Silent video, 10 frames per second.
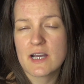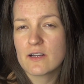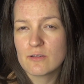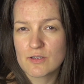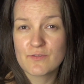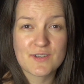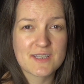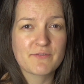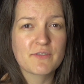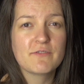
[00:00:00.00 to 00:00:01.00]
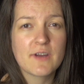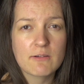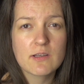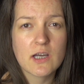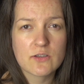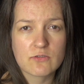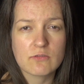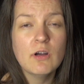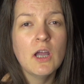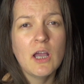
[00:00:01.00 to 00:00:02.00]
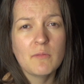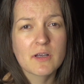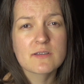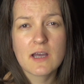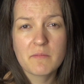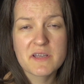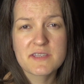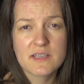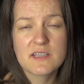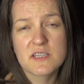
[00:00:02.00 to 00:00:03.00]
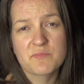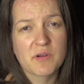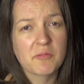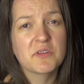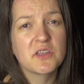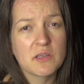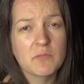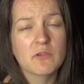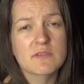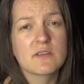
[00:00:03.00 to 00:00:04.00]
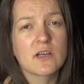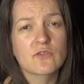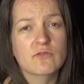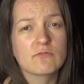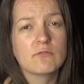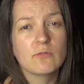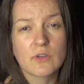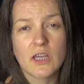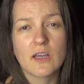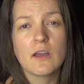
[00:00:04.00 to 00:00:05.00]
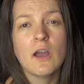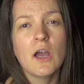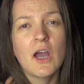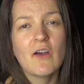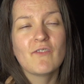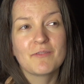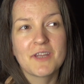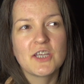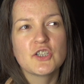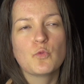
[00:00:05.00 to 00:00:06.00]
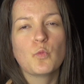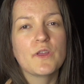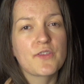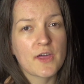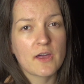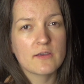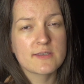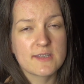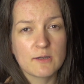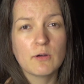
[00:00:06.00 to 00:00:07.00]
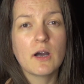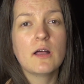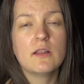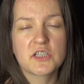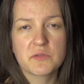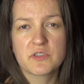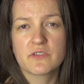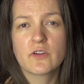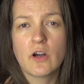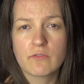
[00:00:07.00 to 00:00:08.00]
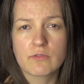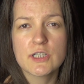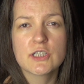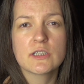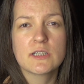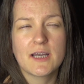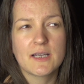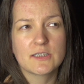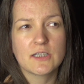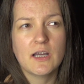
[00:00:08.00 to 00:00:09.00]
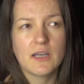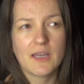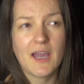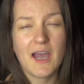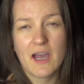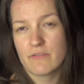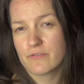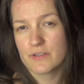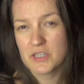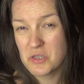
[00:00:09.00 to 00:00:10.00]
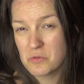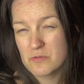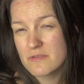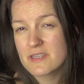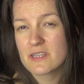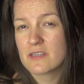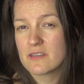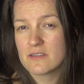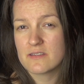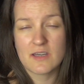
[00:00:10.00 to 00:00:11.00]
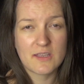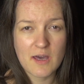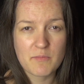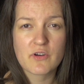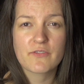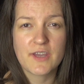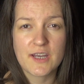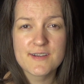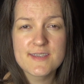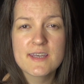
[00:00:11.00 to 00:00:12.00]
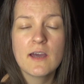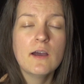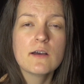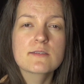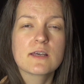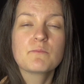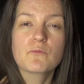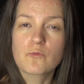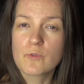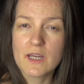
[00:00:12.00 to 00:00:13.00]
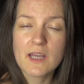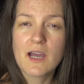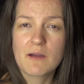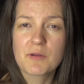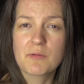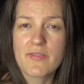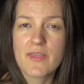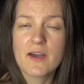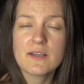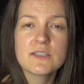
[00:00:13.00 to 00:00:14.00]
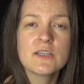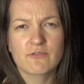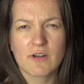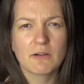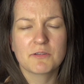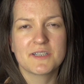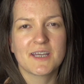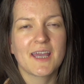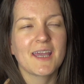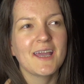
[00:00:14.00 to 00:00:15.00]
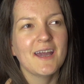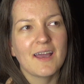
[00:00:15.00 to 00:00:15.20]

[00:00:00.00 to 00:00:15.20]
are looking for something very natural, because I must say this is probably the most natural looking foundation with still a little bit of coverage that I have used in a number of years, so I'm really happy with that. Throughout the day,